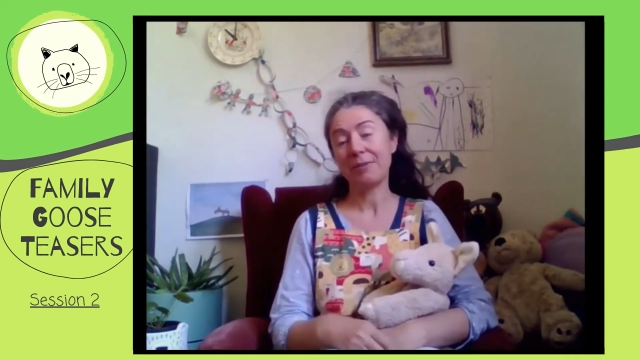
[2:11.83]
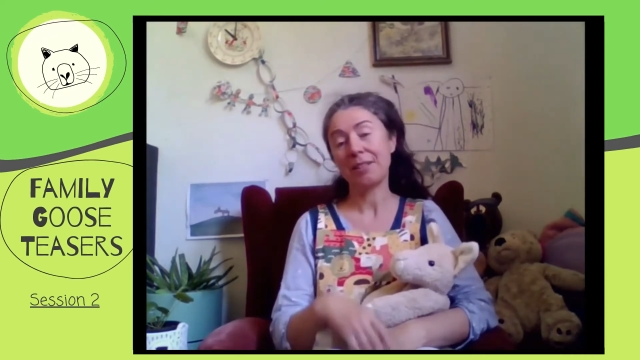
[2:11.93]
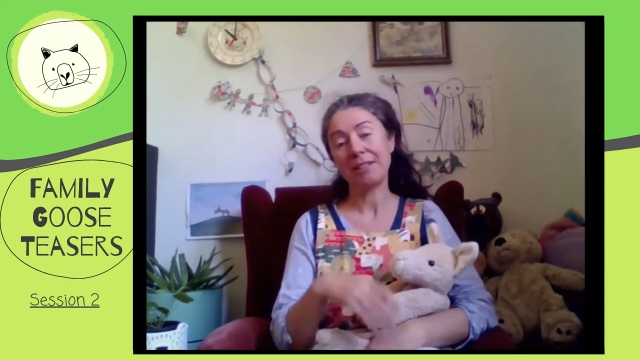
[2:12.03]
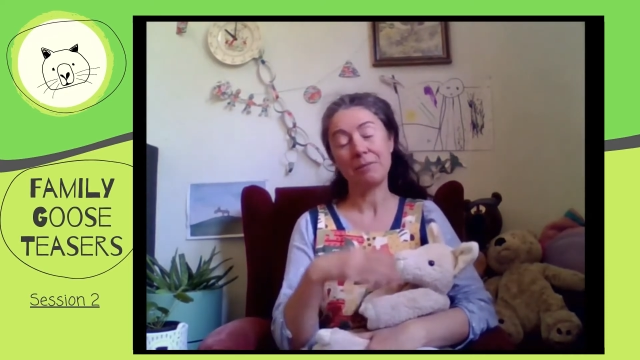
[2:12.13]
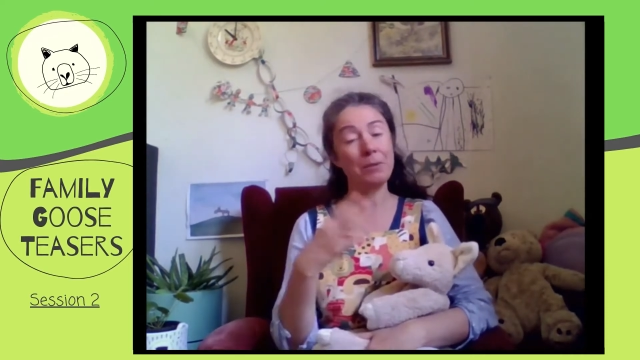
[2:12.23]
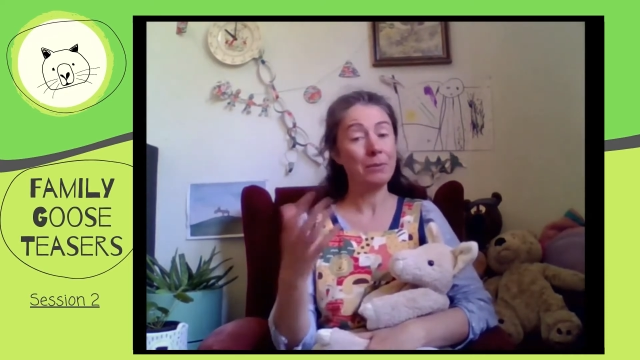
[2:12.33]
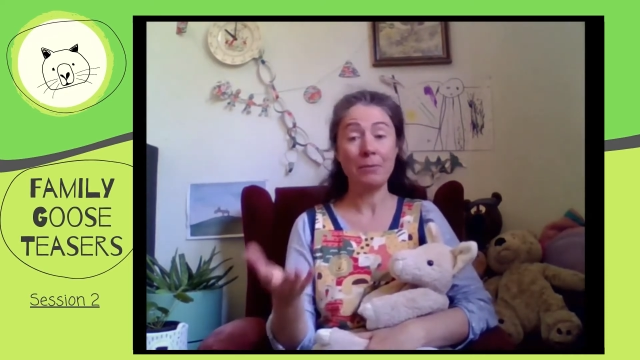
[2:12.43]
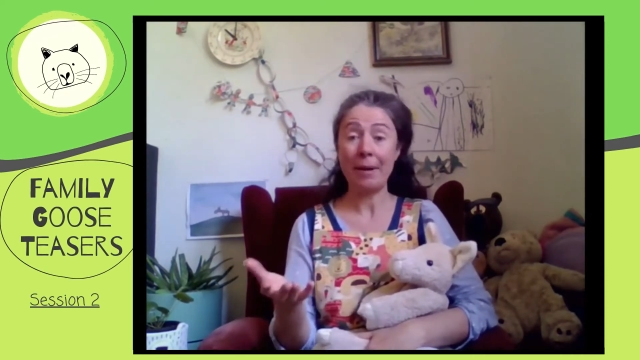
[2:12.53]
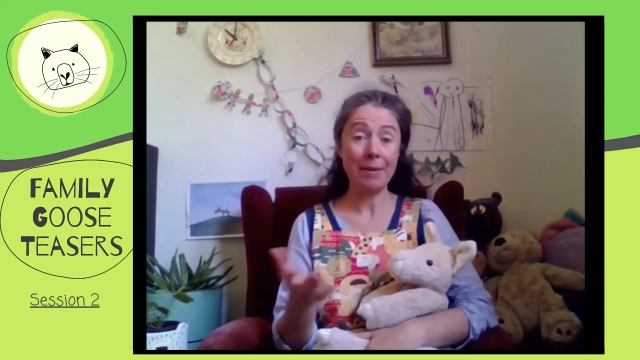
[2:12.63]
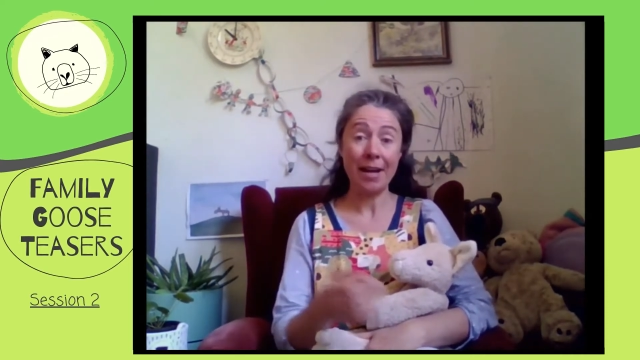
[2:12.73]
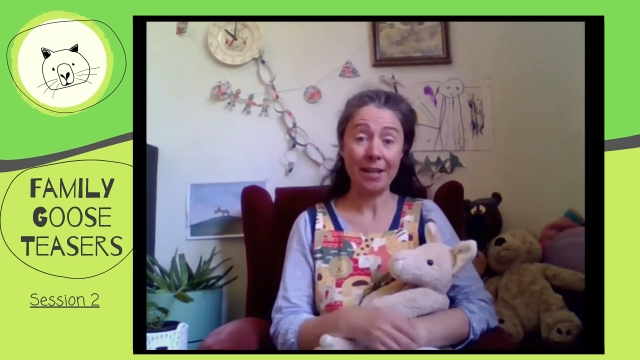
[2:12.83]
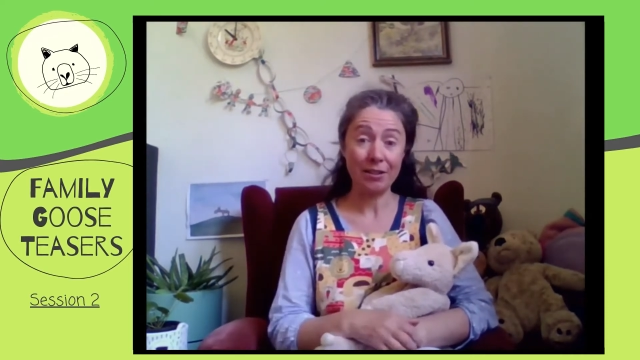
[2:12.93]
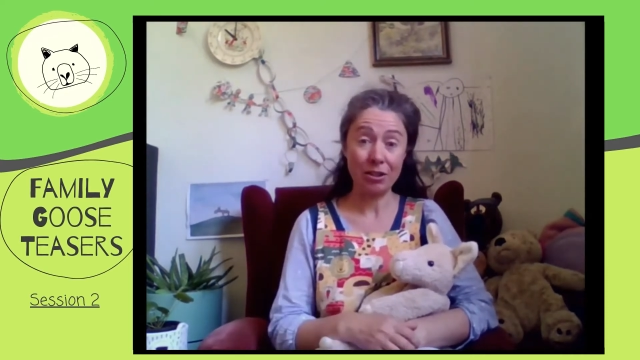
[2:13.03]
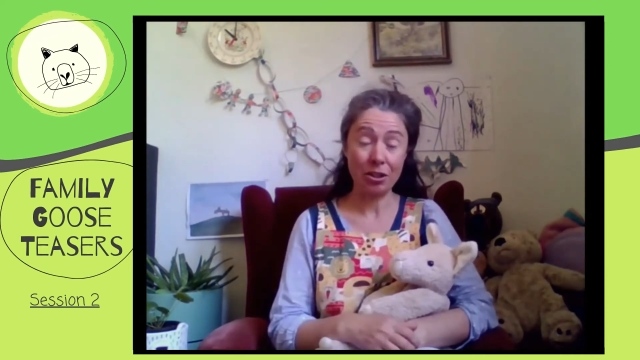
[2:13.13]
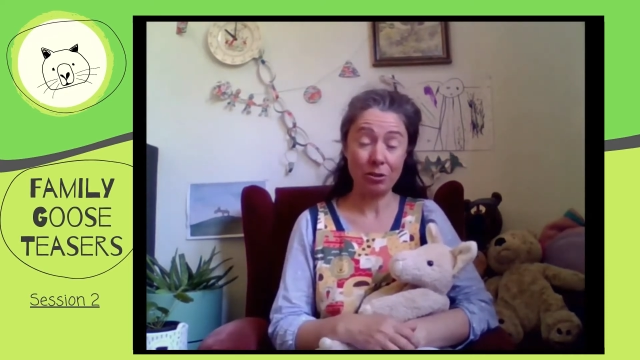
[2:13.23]
we will maybe
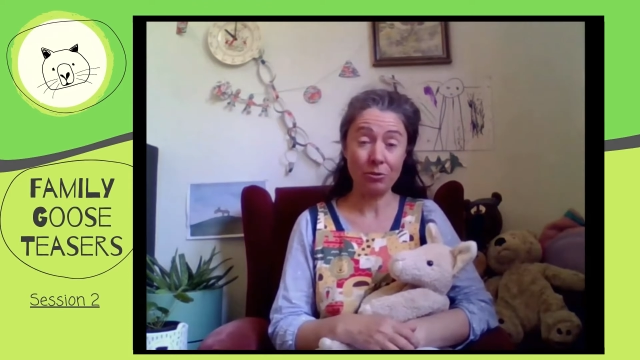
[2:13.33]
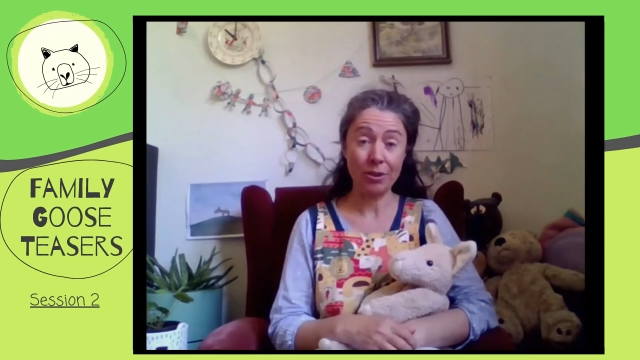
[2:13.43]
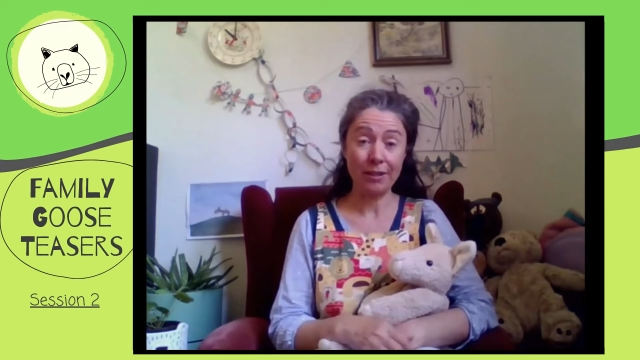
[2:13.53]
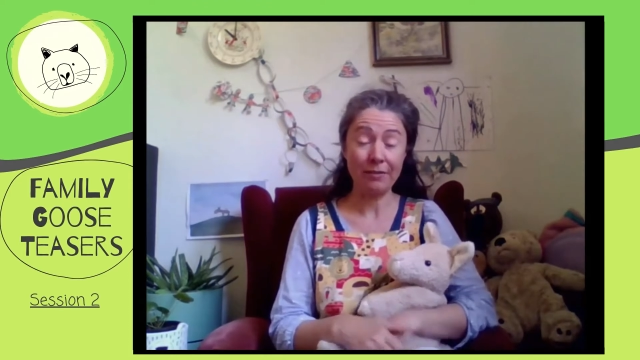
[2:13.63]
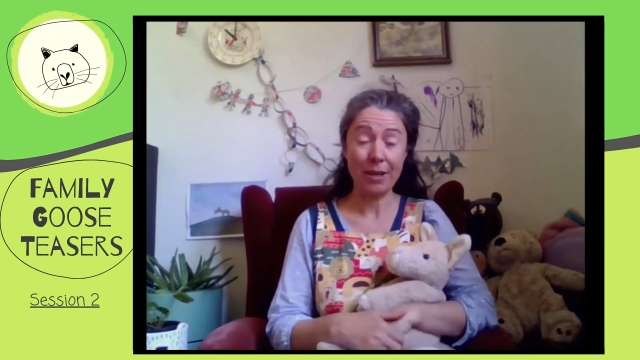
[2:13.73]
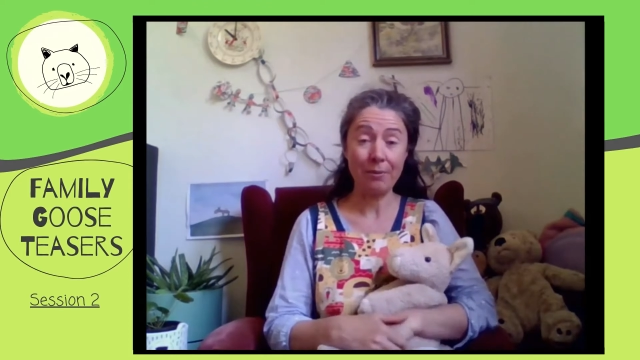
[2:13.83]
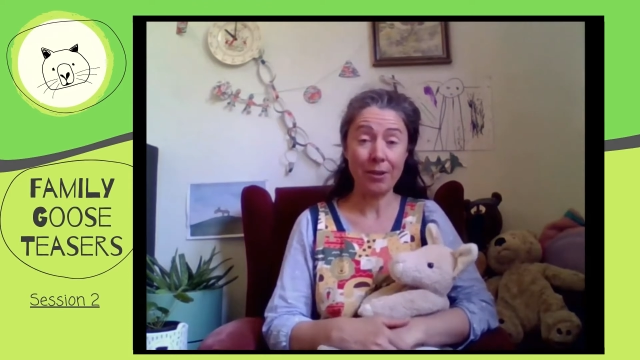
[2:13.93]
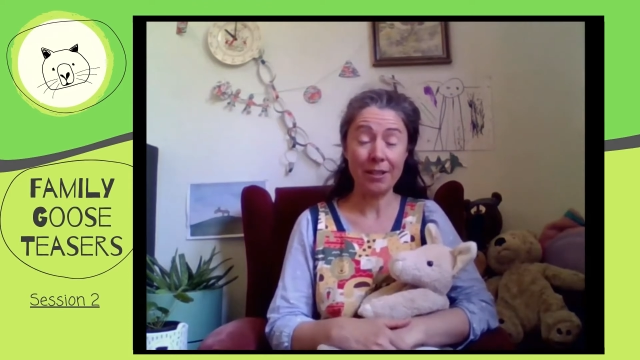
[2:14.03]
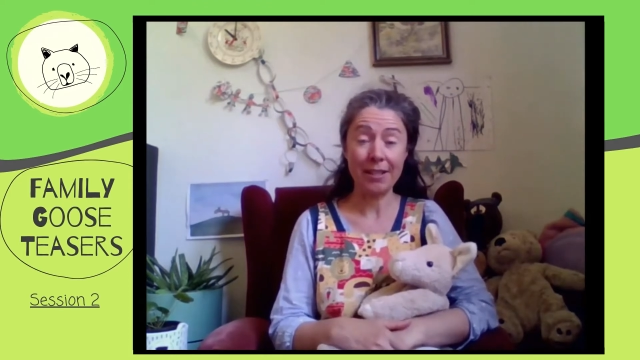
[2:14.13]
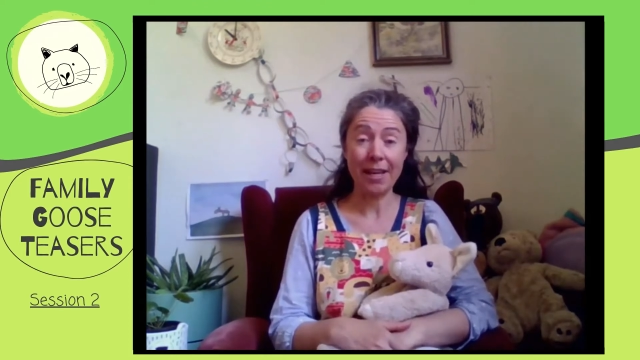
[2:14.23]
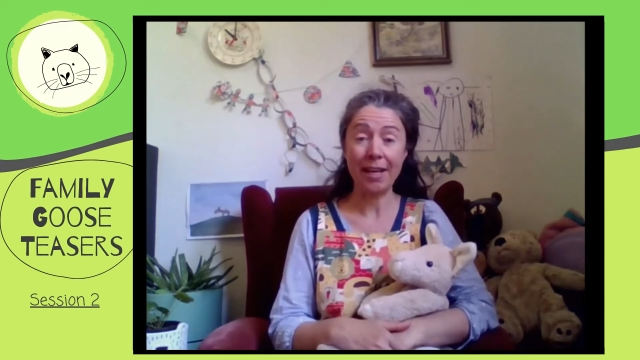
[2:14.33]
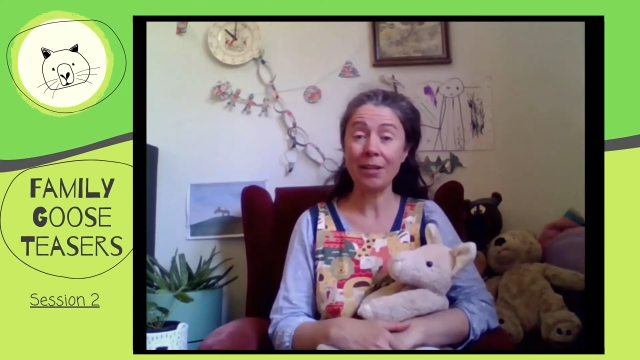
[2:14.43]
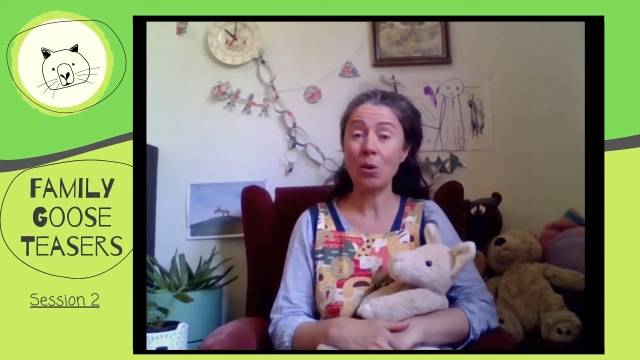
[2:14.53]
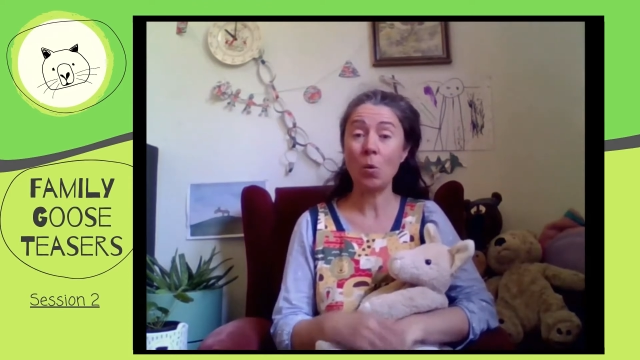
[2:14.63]
ask the children if they want it again,